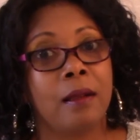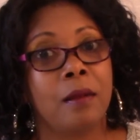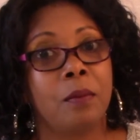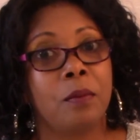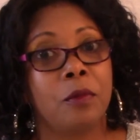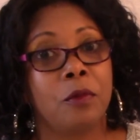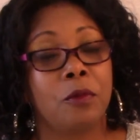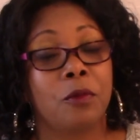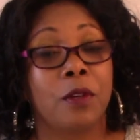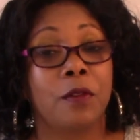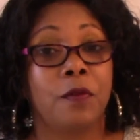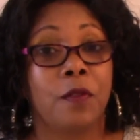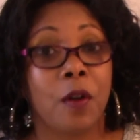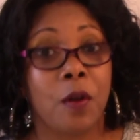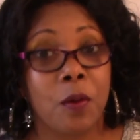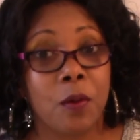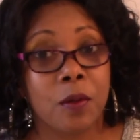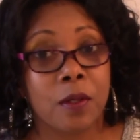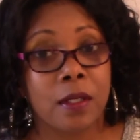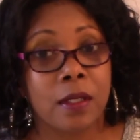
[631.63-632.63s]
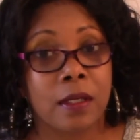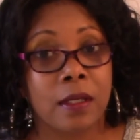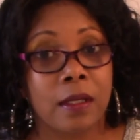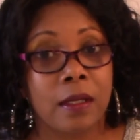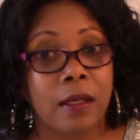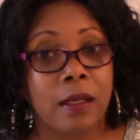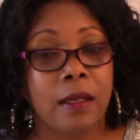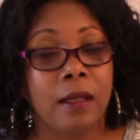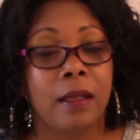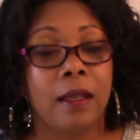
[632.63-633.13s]
revoked,
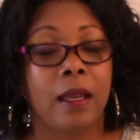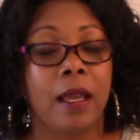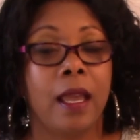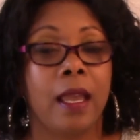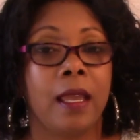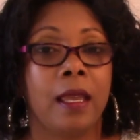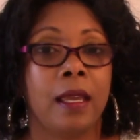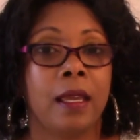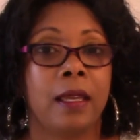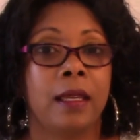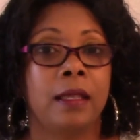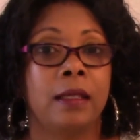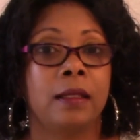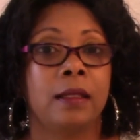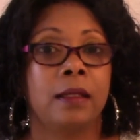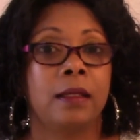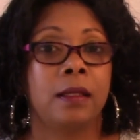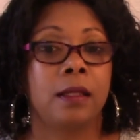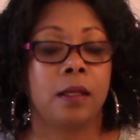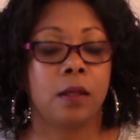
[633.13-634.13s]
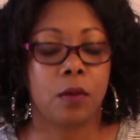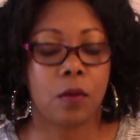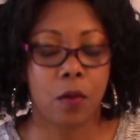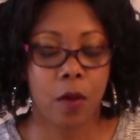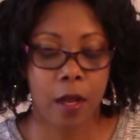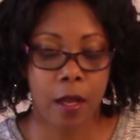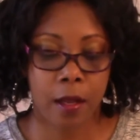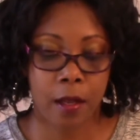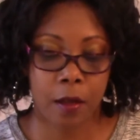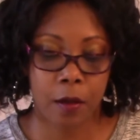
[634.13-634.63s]
and to
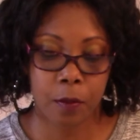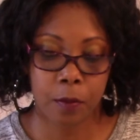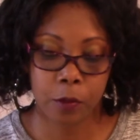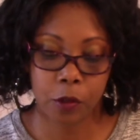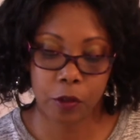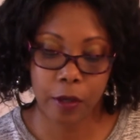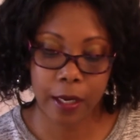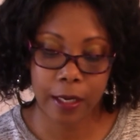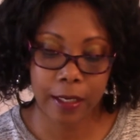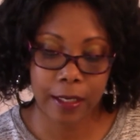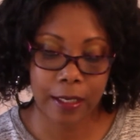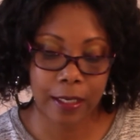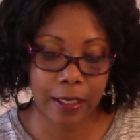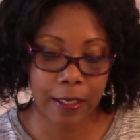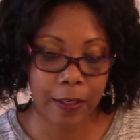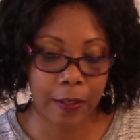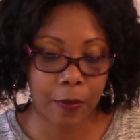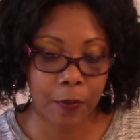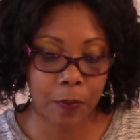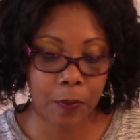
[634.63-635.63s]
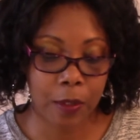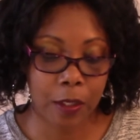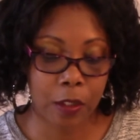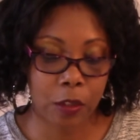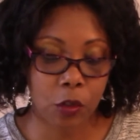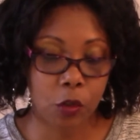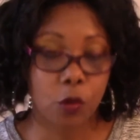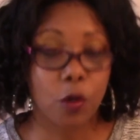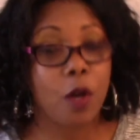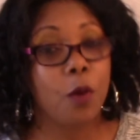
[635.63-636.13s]
try to get him
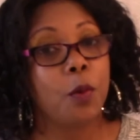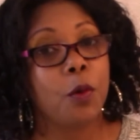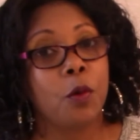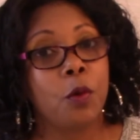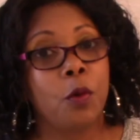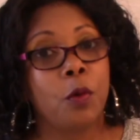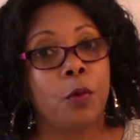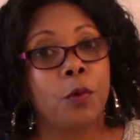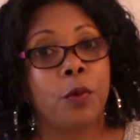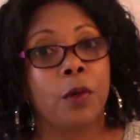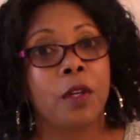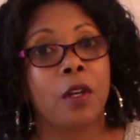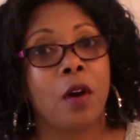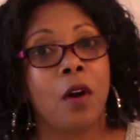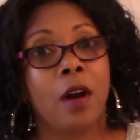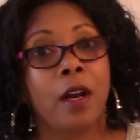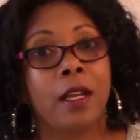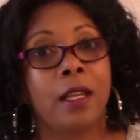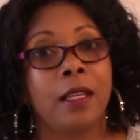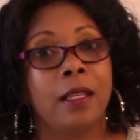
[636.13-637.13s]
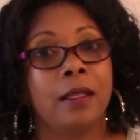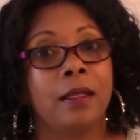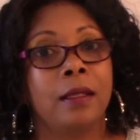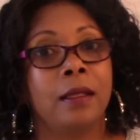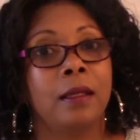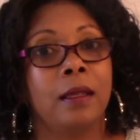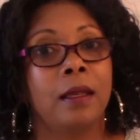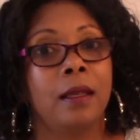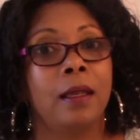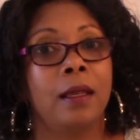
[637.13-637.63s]
in trouble
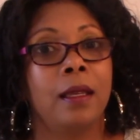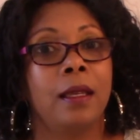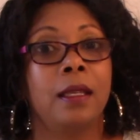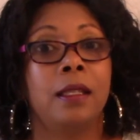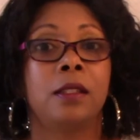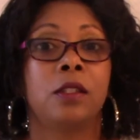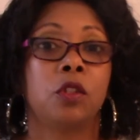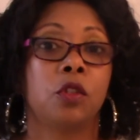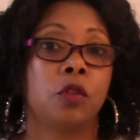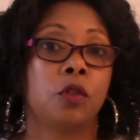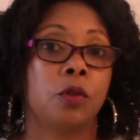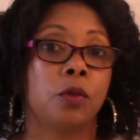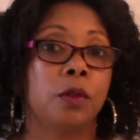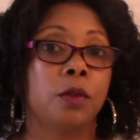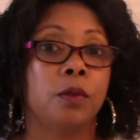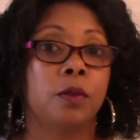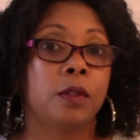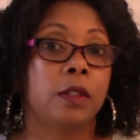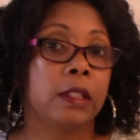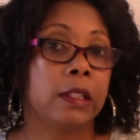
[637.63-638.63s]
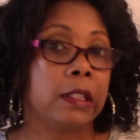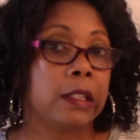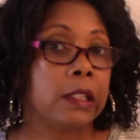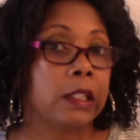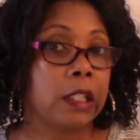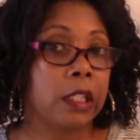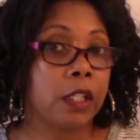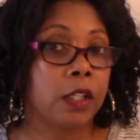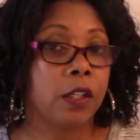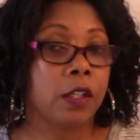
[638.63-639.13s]
regarding his true,
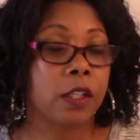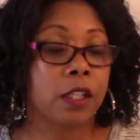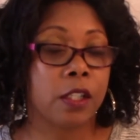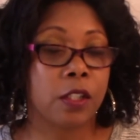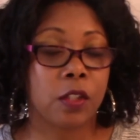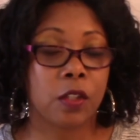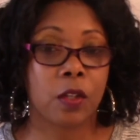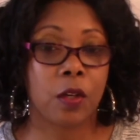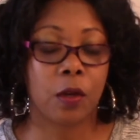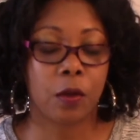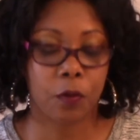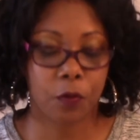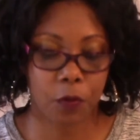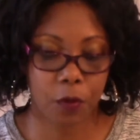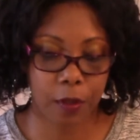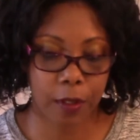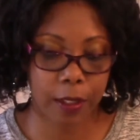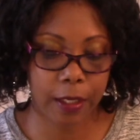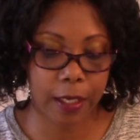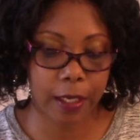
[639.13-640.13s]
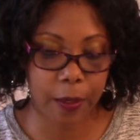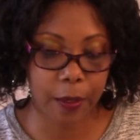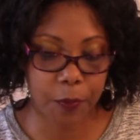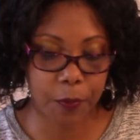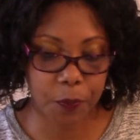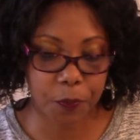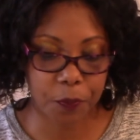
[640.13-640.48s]
sincere concern for Leo.